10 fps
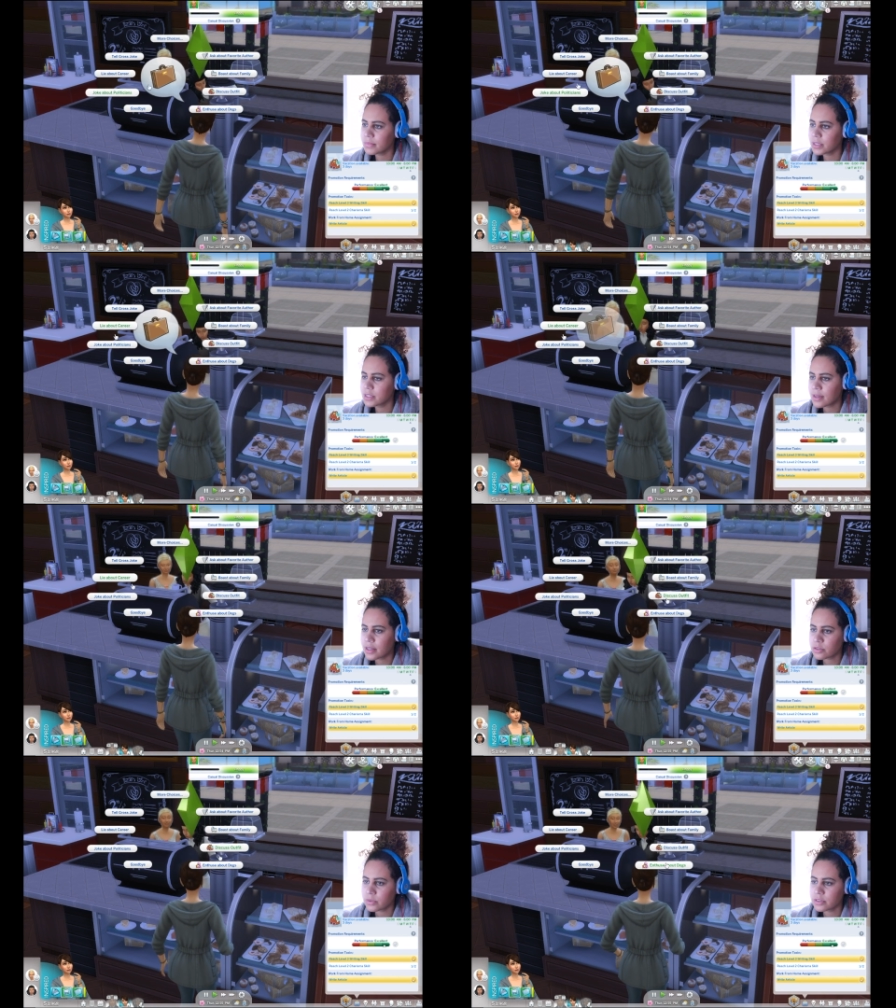let's
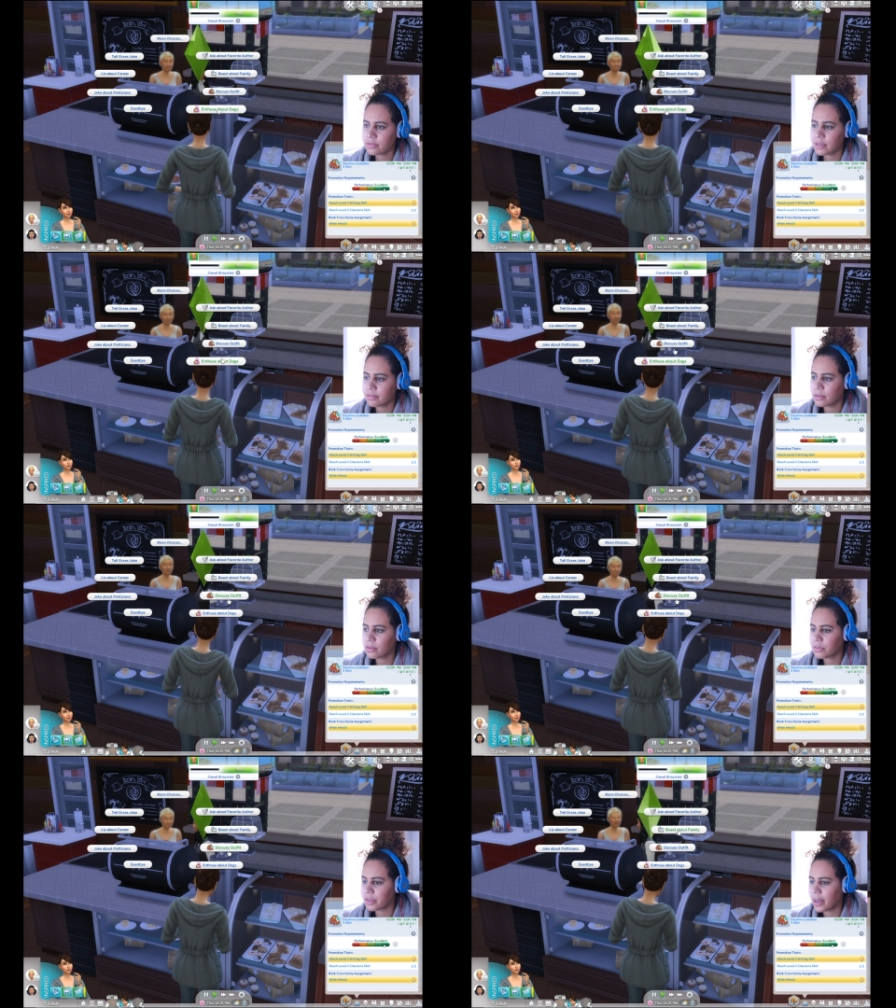ask what your favorite
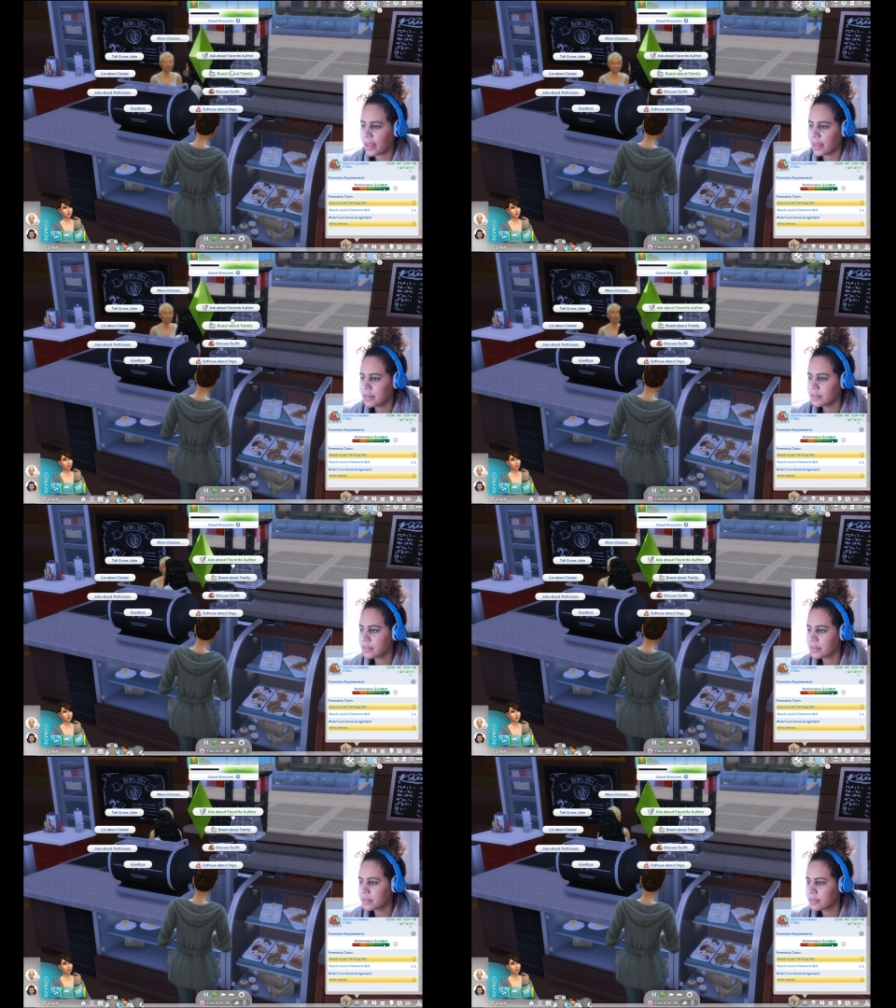author
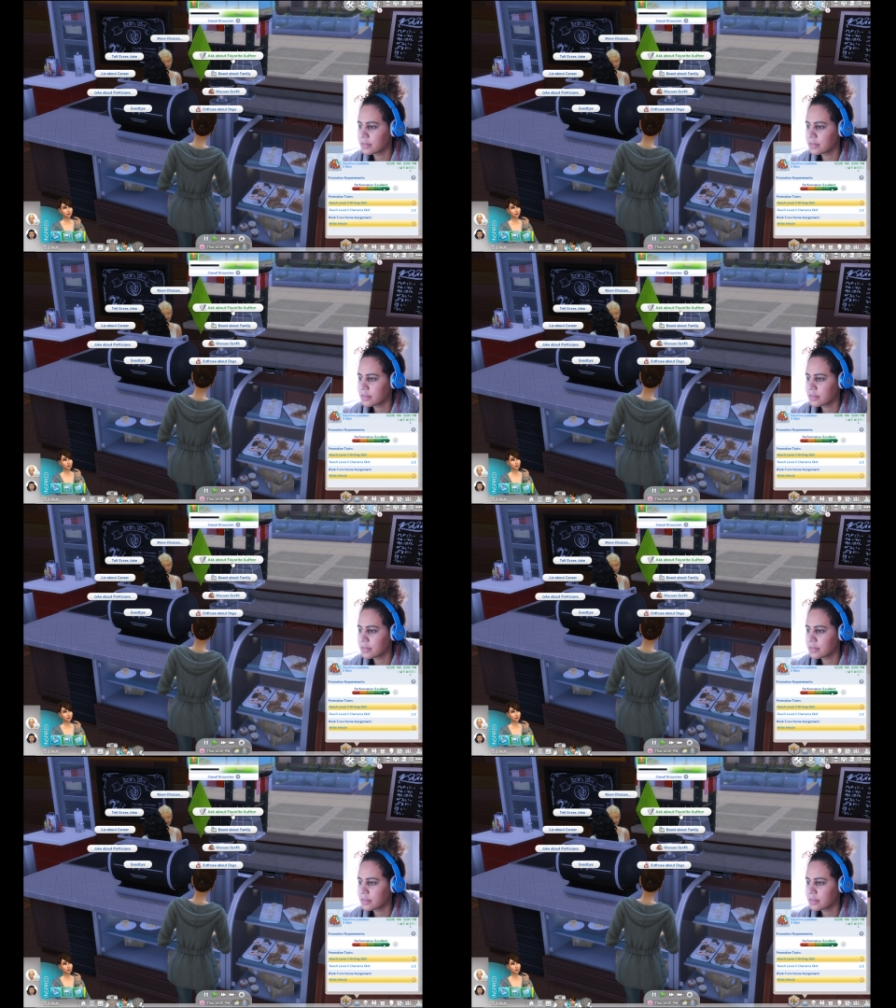is.